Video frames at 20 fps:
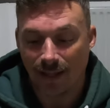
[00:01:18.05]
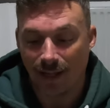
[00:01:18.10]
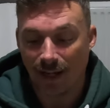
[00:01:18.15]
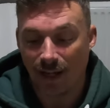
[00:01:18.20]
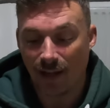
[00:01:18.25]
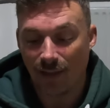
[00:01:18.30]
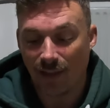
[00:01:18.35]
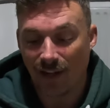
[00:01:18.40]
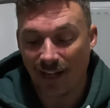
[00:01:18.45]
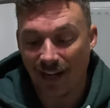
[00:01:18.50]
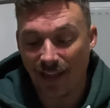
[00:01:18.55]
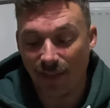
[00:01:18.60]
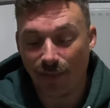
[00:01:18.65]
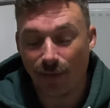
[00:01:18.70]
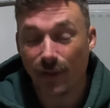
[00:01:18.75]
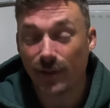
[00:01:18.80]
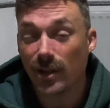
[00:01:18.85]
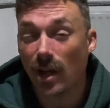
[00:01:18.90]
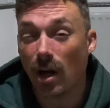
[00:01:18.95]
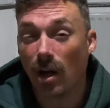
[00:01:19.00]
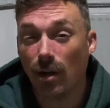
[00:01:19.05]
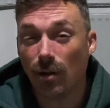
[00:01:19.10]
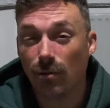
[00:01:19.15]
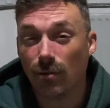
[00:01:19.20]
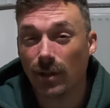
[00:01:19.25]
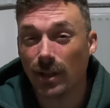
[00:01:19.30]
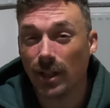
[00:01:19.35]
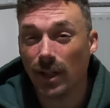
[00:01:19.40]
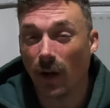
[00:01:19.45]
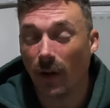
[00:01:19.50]
The length is
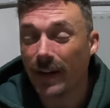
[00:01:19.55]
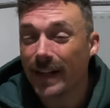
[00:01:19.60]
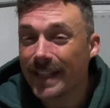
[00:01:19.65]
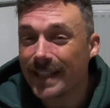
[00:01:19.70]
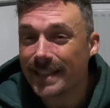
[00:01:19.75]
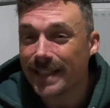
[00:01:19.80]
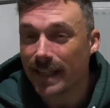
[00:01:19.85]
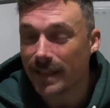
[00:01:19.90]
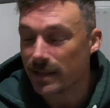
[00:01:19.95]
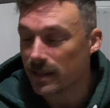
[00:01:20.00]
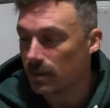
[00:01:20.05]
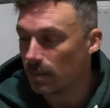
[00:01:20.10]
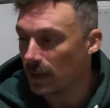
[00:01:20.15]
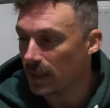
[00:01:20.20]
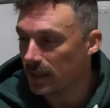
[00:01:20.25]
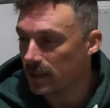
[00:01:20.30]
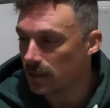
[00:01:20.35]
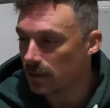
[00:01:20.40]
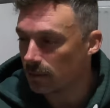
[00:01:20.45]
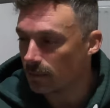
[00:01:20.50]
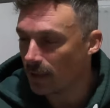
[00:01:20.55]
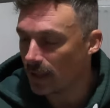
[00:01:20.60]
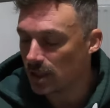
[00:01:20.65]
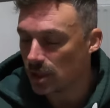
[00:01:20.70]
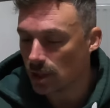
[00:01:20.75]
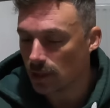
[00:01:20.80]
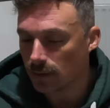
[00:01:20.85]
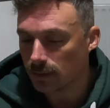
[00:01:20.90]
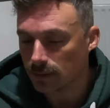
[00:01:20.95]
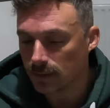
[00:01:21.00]
190 centimeters,
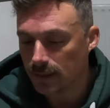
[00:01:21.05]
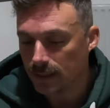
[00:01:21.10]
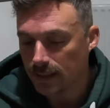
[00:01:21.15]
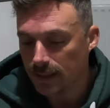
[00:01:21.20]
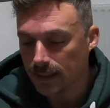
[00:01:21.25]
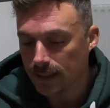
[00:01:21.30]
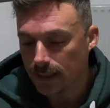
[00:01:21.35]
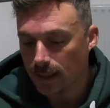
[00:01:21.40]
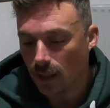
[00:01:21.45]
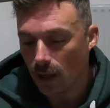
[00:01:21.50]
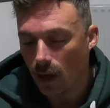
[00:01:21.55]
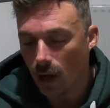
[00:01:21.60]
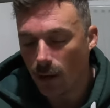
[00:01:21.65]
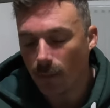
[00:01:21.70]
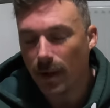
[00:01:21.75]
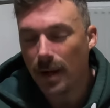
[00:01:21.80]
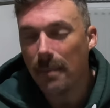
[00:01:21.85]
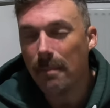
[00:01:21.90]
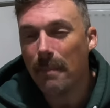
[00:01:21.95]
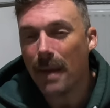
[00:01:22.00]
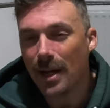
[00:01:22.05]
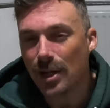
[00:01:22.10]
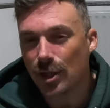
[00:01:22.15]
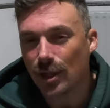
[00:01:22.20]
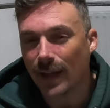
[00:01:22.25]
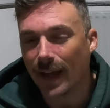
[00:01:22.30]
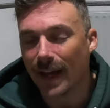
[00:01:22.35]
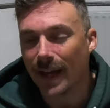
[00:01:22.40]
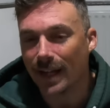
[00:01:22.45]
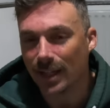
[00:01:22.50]
which I'm gonna
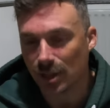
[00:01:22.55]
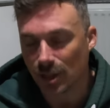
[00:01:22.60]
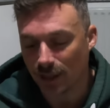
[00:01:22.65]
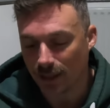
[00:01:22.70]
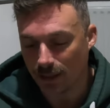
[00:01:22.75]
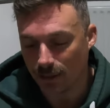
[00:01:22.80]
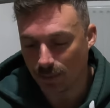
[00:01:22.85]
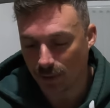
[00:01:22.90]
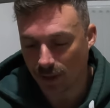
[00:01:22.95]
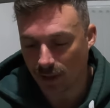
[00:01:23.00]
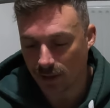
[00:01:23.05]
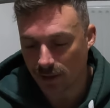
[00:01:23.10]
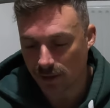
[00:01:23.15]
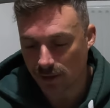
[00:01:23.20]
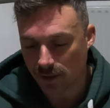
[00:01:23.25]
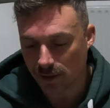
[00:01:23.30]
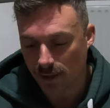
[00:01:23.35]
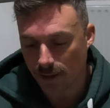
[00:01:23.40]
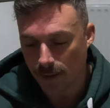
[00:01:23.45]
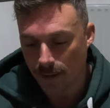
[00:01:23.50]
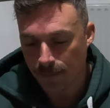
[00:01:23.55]
measure that actually, because